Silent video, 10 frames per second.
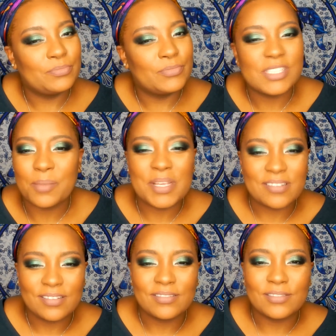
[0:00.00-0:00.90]
Does that make
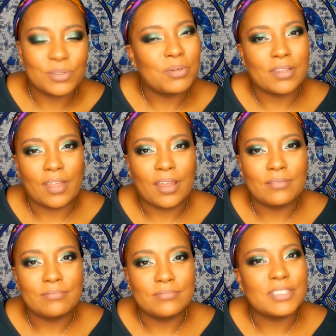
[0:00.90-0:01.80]
sense? Do you get that?
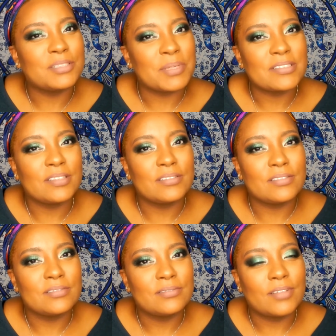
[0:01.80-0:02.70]
Does that make sense?
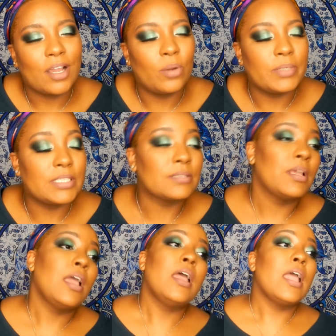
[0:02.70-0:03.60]
I hope it does.
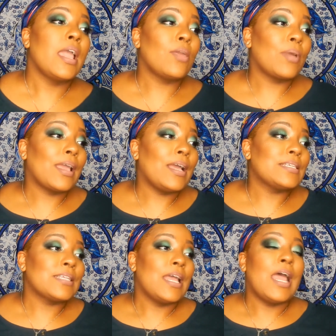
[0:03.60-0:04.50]
Anyway,
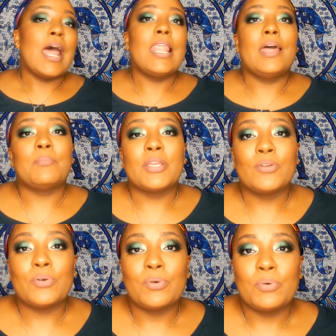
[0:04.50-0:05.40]
guys, let me
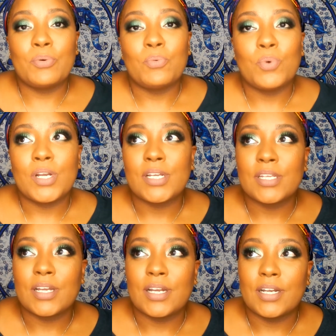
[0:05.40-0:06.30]
know what
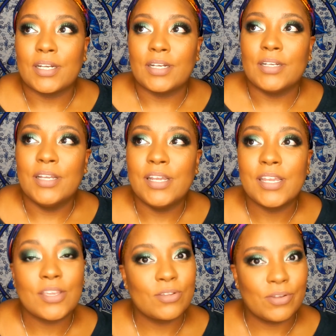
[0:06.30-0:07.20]

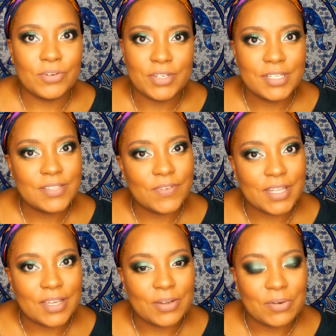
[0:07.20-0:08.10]
you learned in this
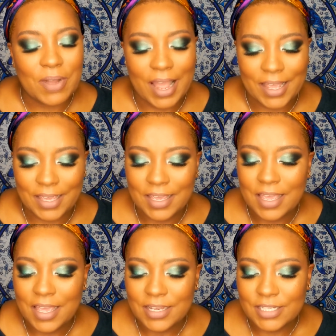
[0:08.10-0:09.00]
video. I
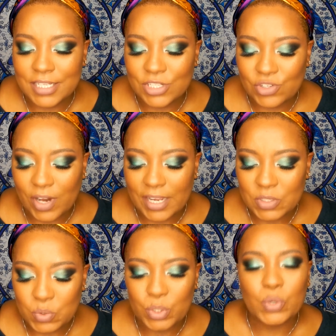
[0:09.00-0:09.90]
did try
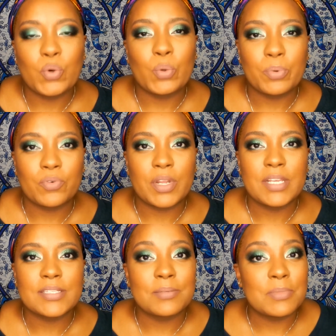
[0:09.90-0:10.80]
to
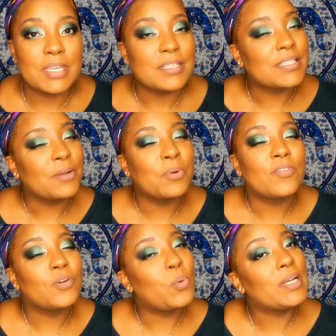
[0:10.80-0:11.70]
incorporate some things that were
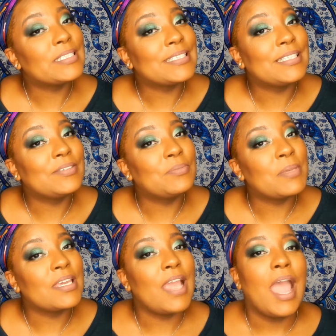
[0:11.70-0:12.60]
requested of
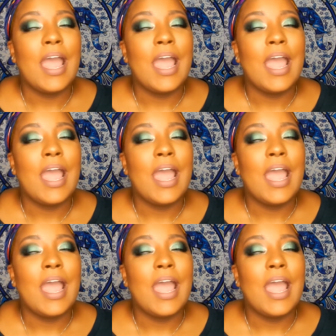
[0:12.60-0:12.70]
me,